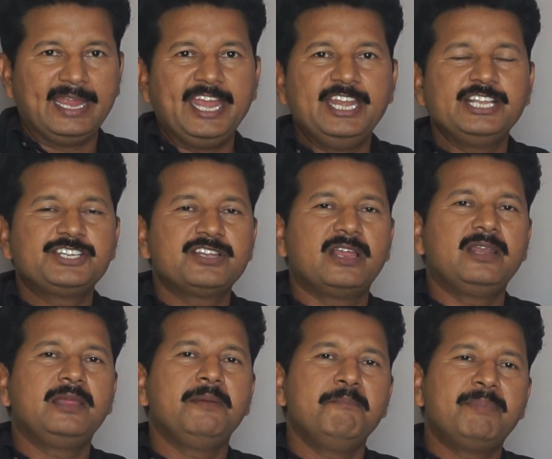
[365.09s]

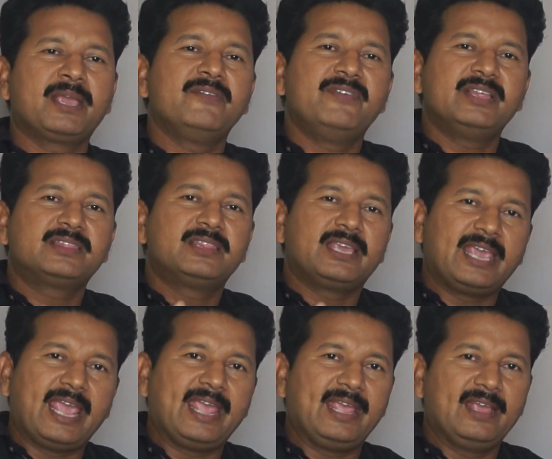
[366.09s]
Initially begin with
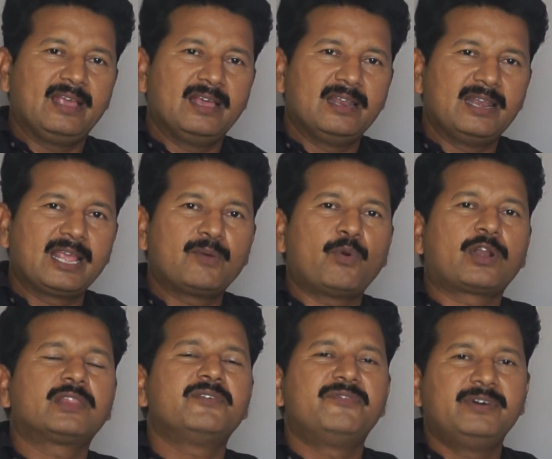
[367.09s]
A, like what
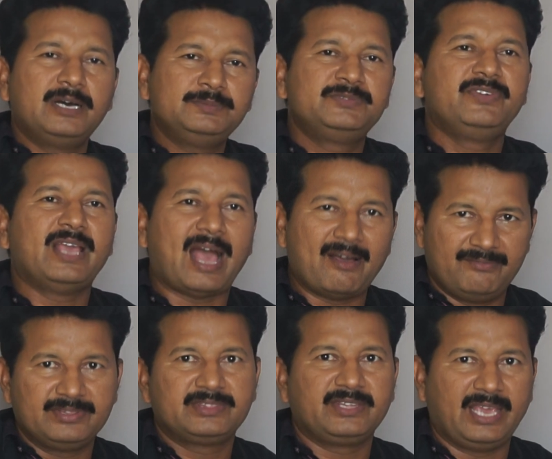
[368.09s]
are the verbs we
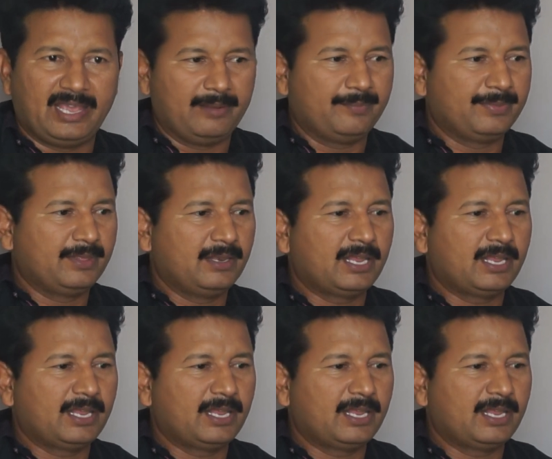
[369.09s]
have with A?